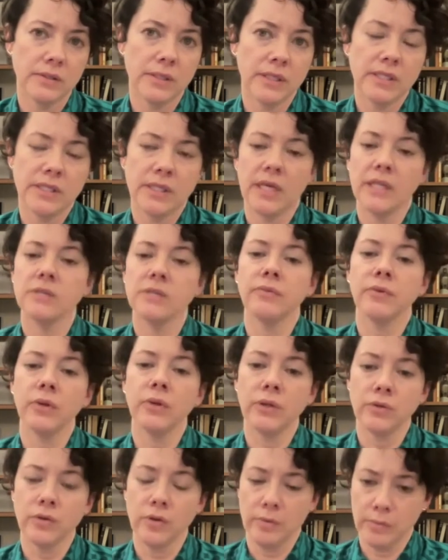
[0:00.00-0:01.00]
successful
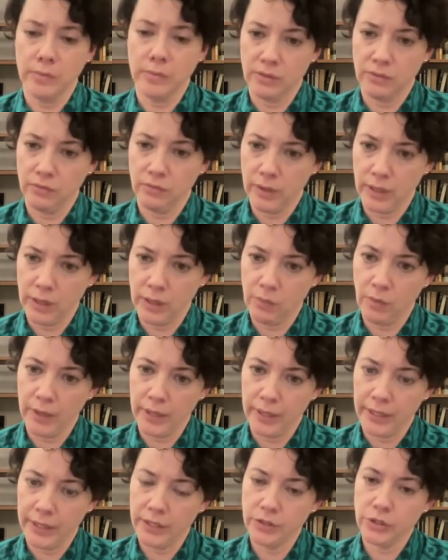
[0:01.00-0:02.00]
in terms of what I
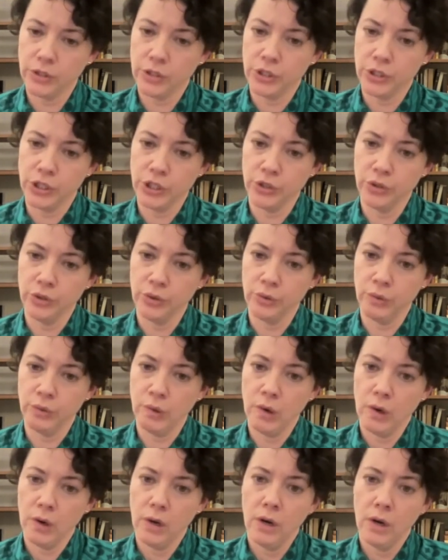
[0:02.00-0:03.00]
wanted it to do.
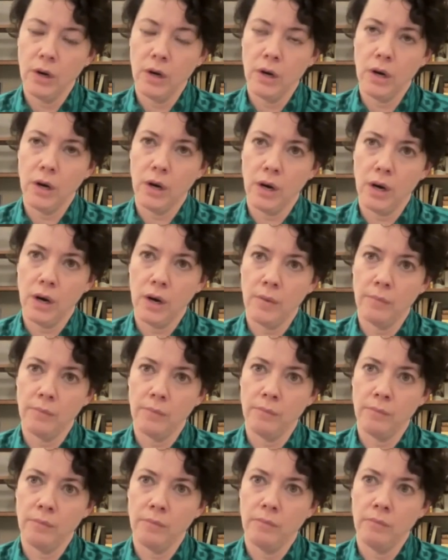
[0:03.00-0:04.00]

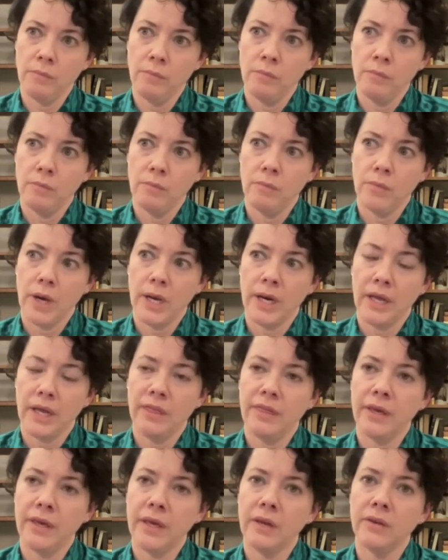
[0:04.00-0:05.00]
And I
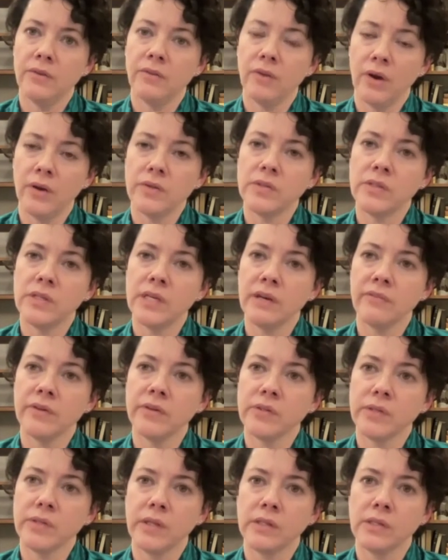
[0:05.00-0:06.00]
think it does give a
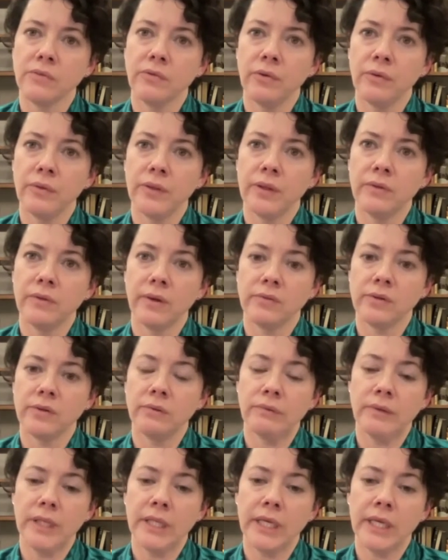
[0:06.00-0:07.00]
sense of her that doesn't
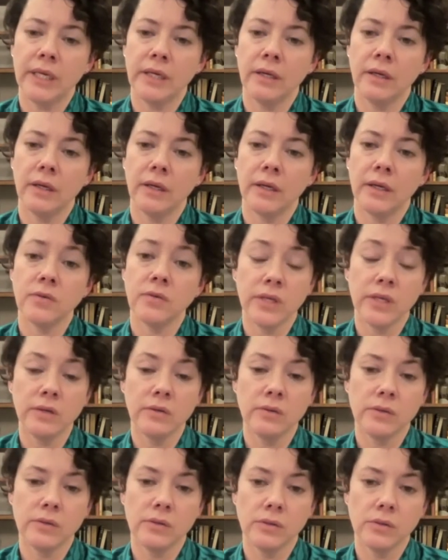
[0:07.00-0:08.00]
really
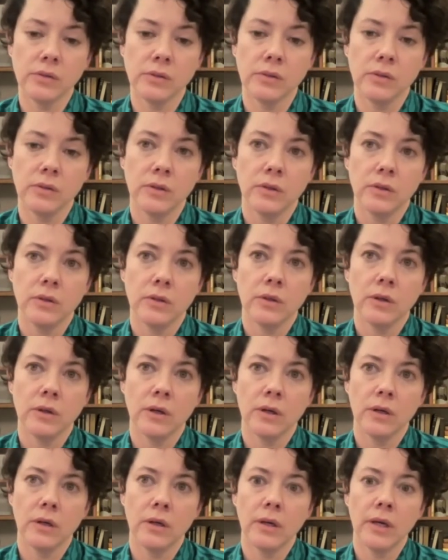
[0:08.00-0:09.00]
exist
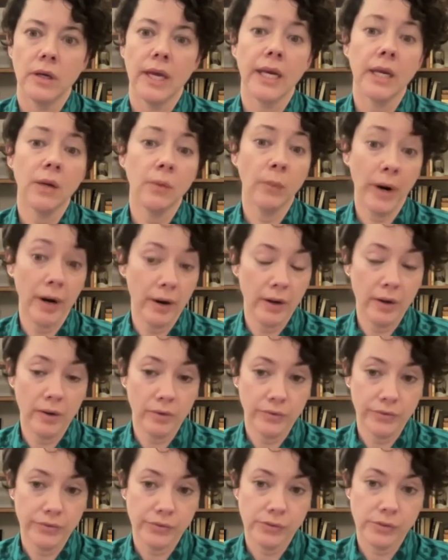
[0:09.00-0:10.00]
anywhere
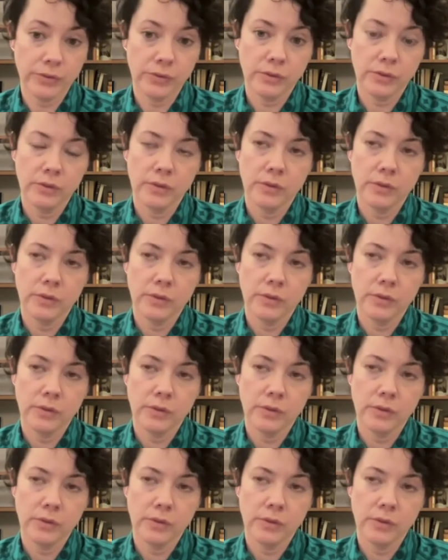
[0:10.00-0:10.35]
else.